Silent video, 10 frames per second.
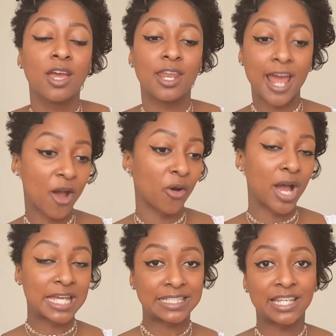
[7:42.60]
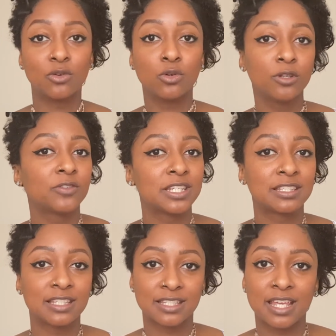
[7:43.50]
Now, I say all of this
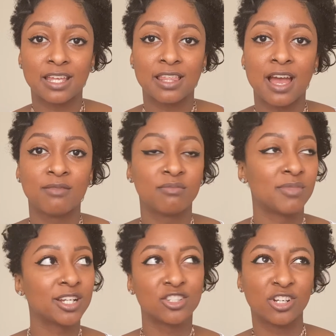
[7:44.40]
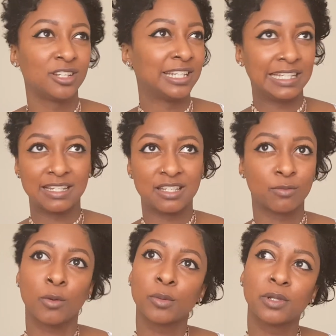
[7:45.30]
to say that my journey is
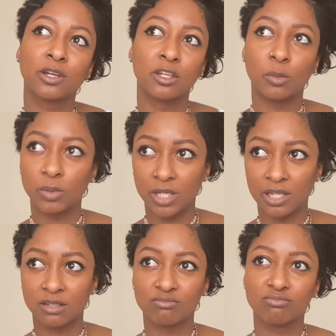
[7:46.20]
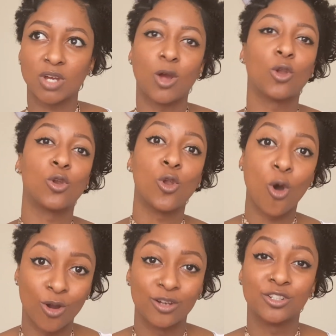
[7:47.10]
probably going to be a
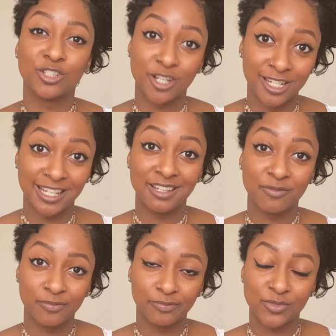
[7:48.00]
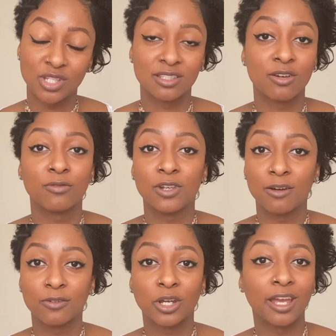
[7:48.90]
long journey to
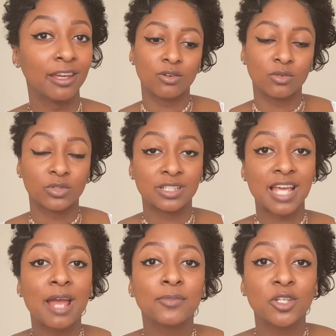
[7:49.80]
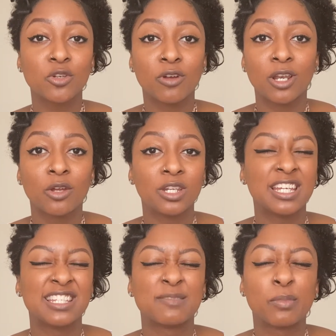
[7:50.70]
self-love, okay? The time that you're alone
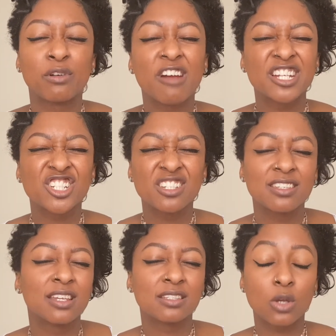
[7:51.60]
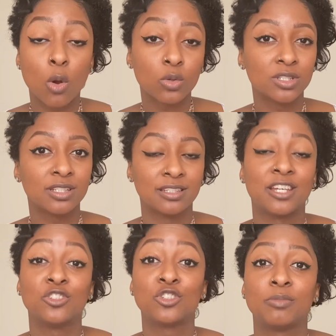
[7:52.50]
is precious and it's golden,
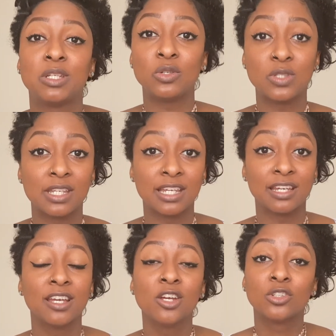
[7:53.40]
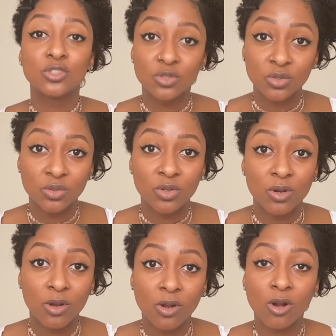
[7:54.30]
and you should be using it to
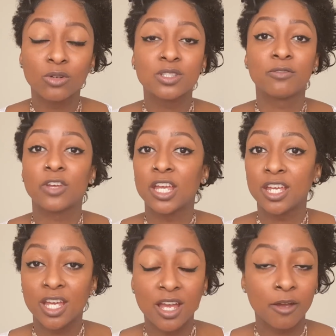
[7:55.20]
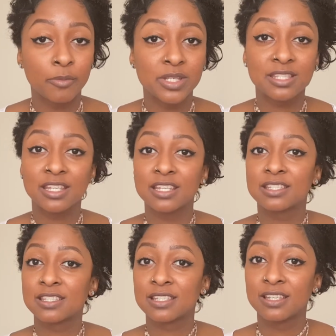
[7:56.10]
cultivate a
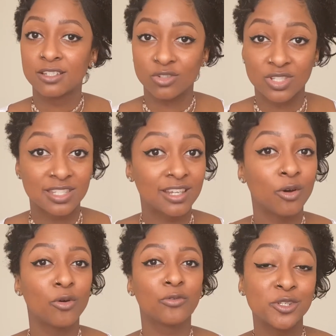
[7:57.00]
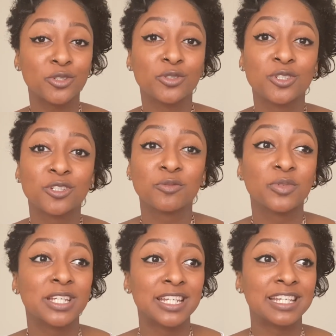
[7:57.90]
business, yourself. You should
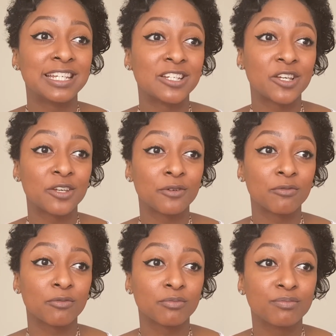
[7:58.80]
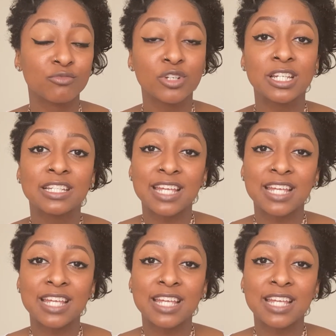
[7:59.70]
be really